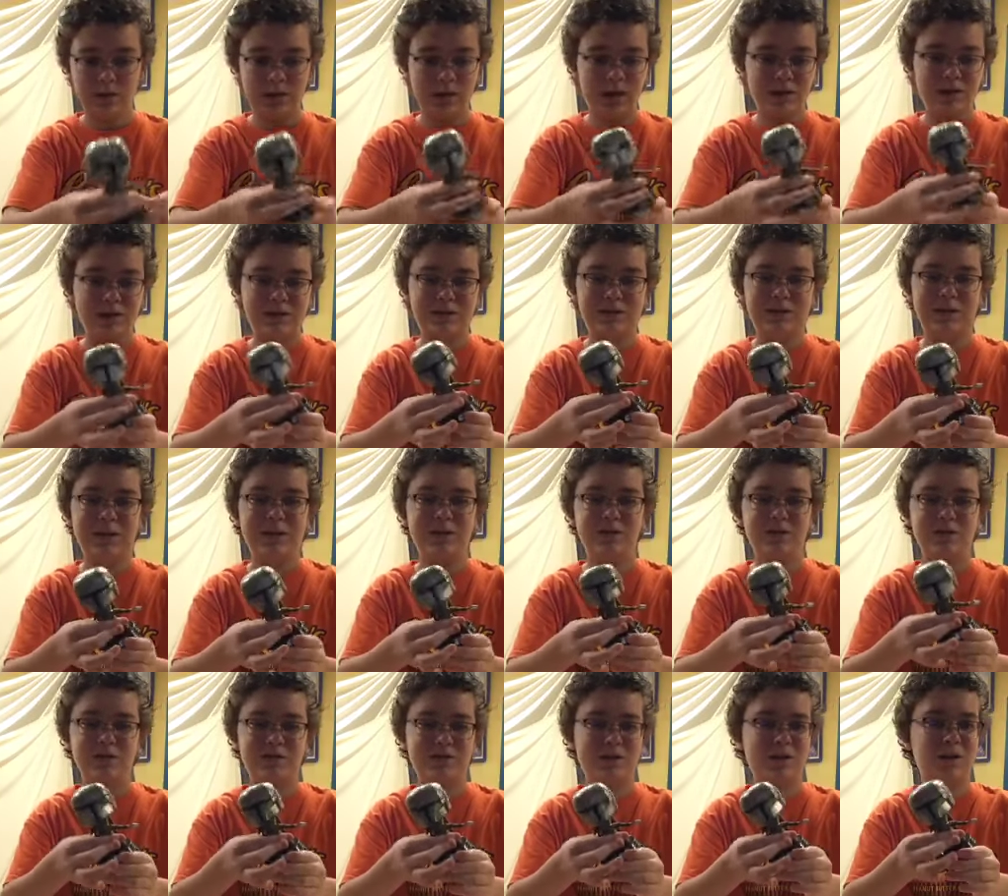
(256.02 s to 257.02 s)
And the stand
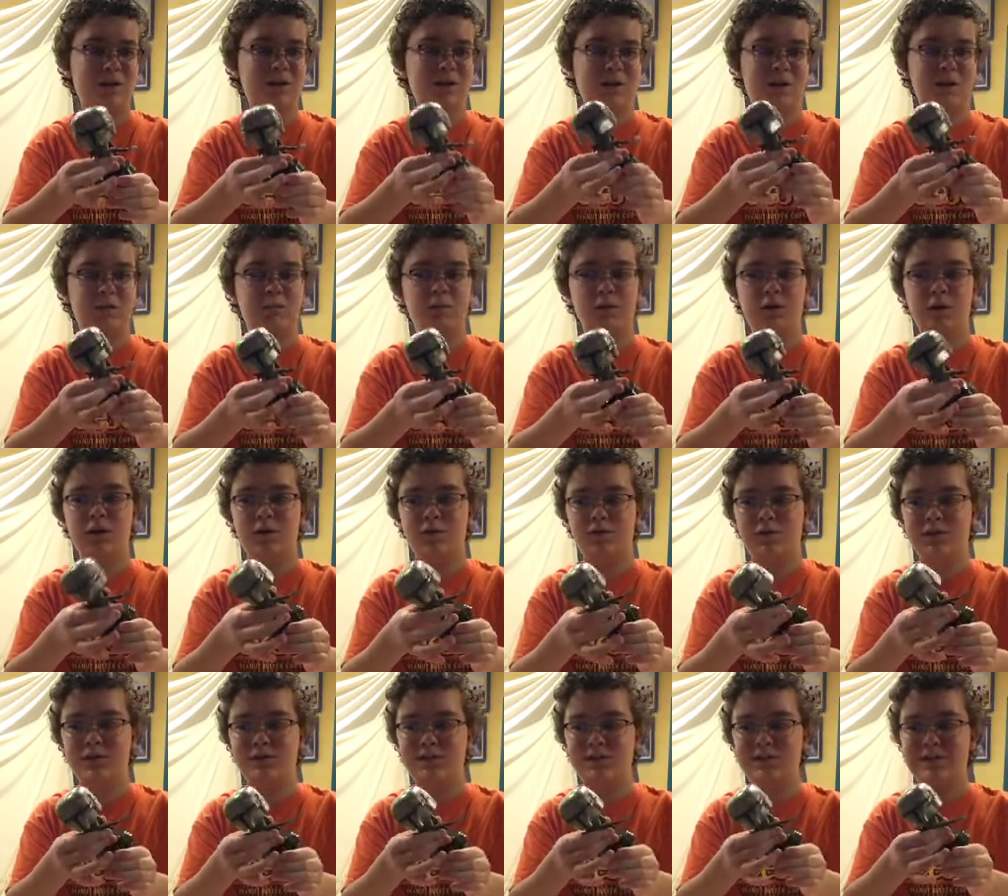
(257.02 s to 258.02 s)
does not come off.
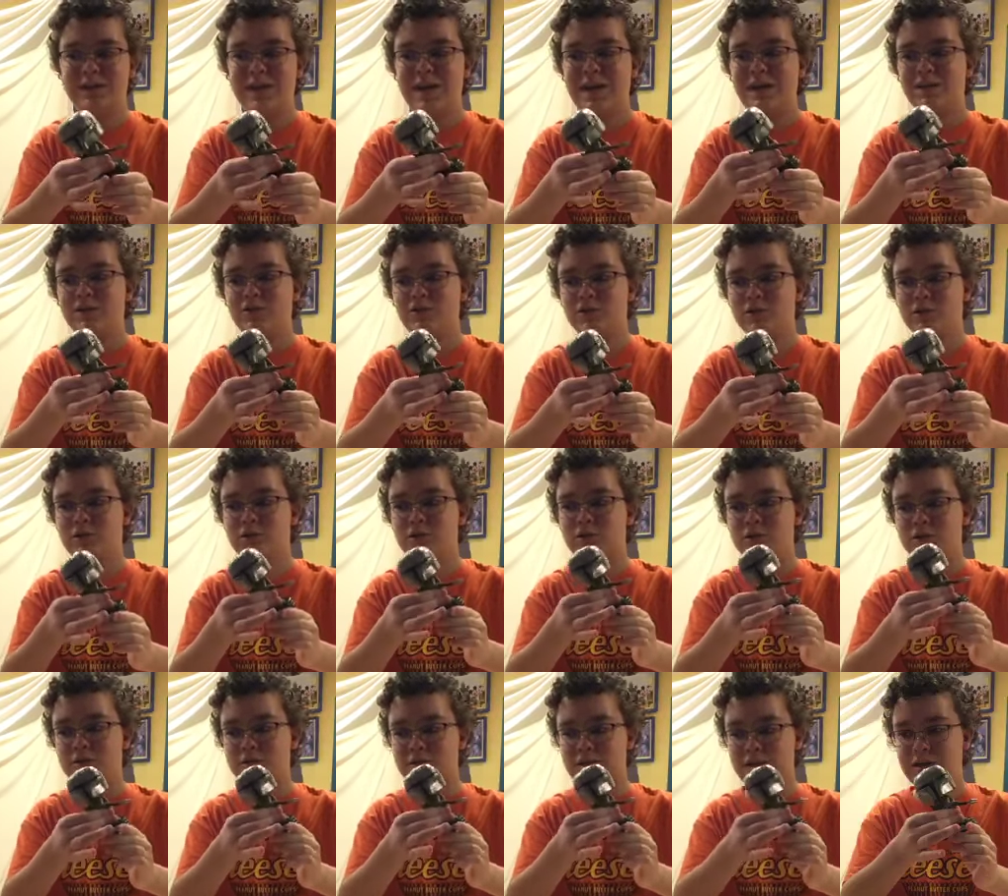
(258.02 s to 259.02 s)
He's attached onto
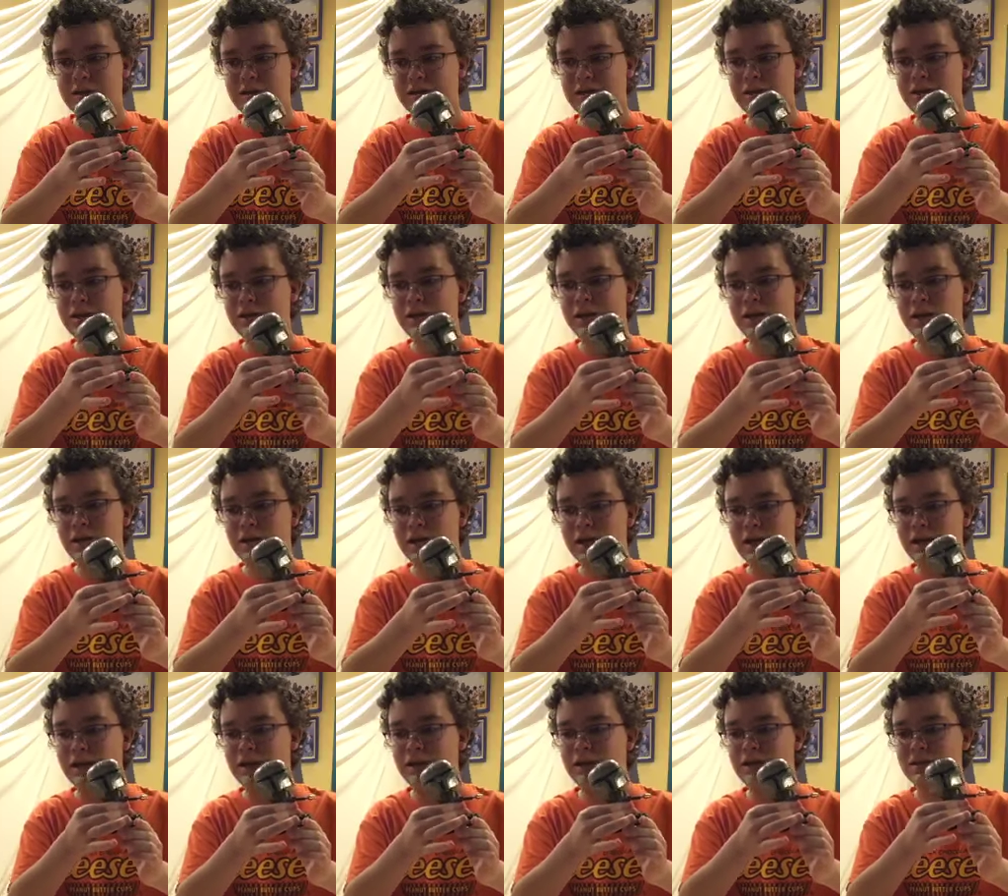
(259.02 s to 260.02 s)
the stand,
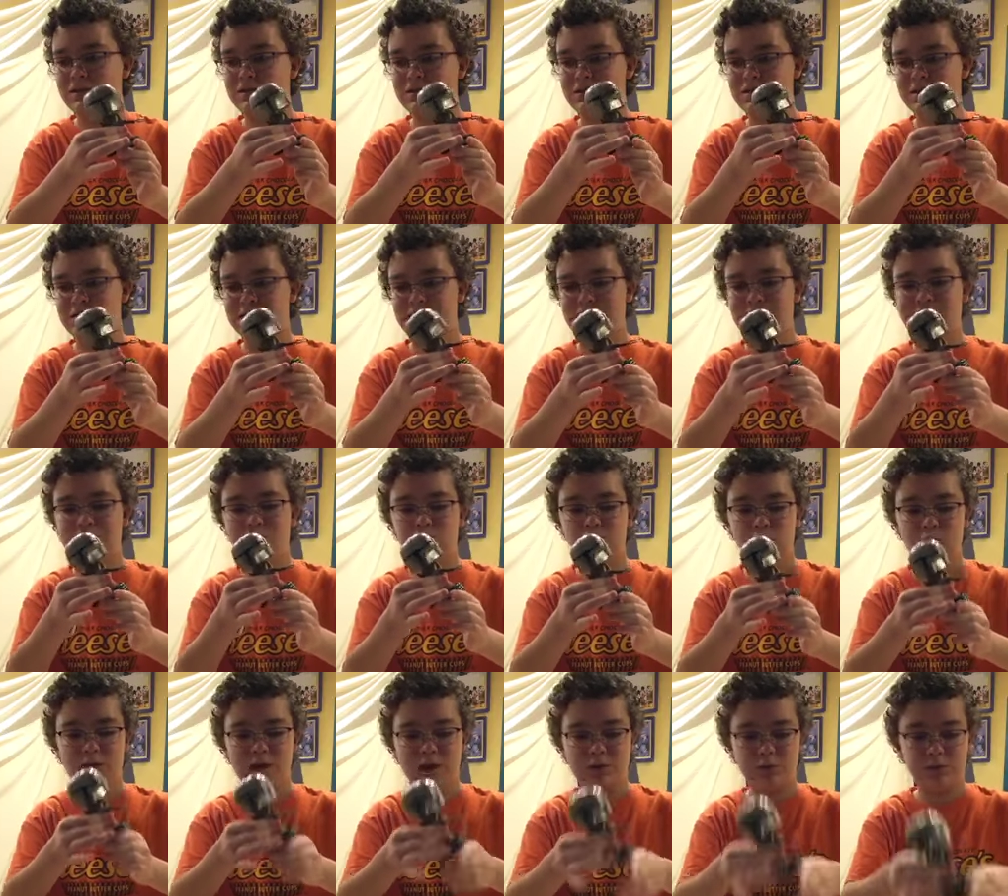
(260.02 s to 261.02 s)
and it's the same
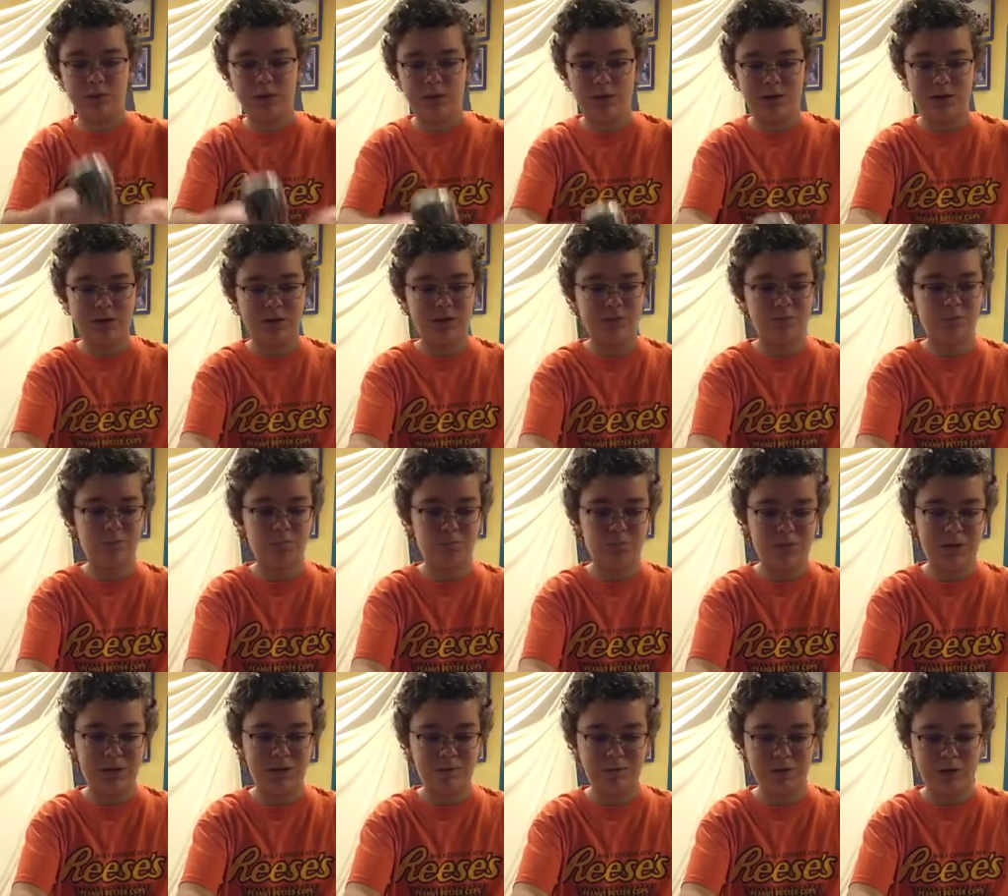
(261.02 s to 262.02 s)
way with
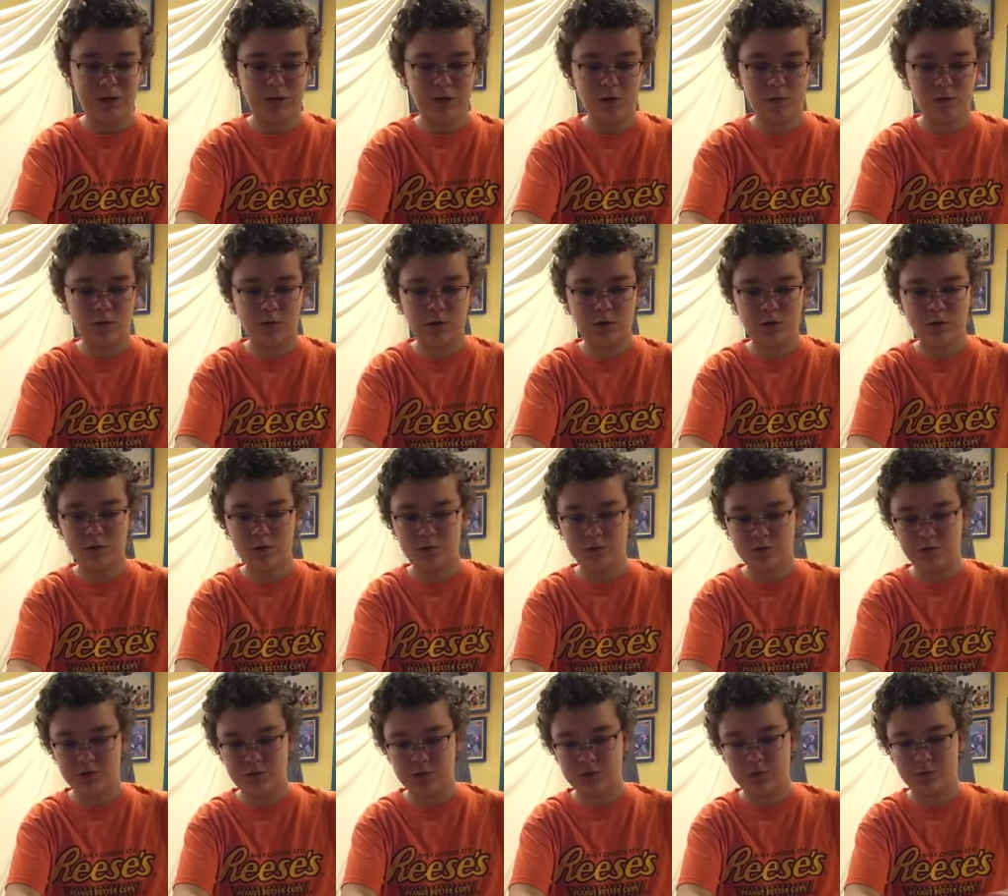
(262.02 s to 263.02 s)
Baby Yoda
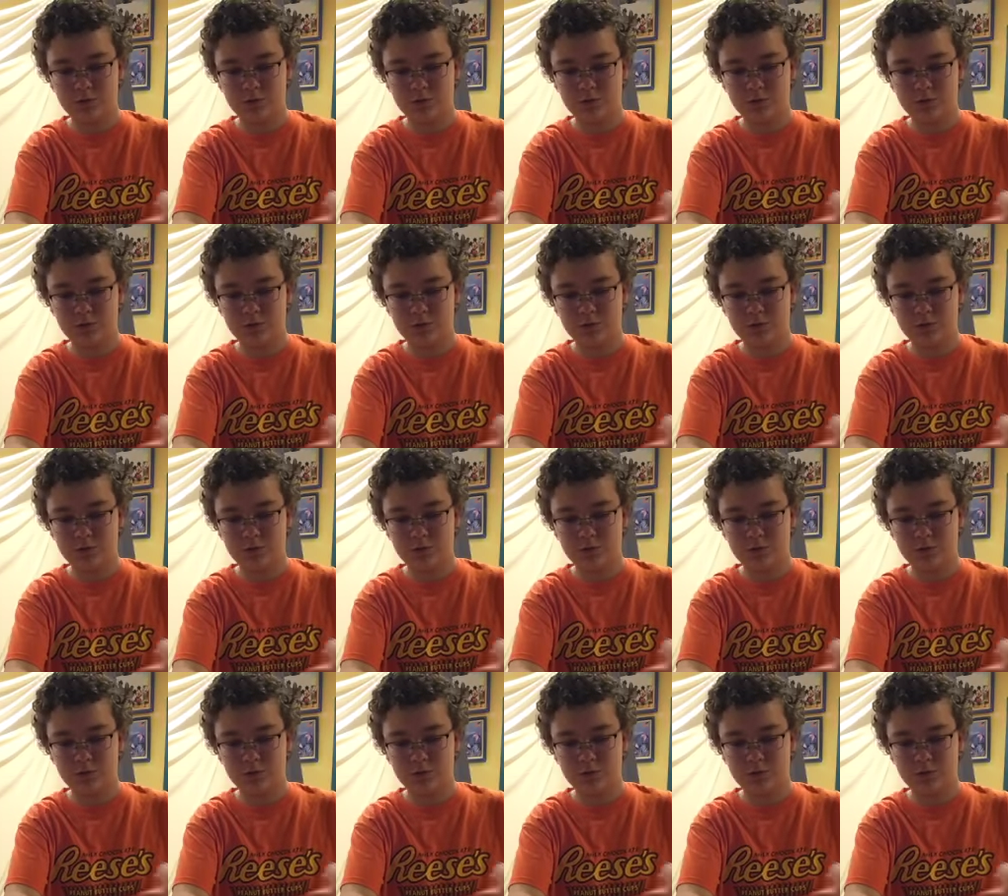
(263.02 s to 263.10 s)
also.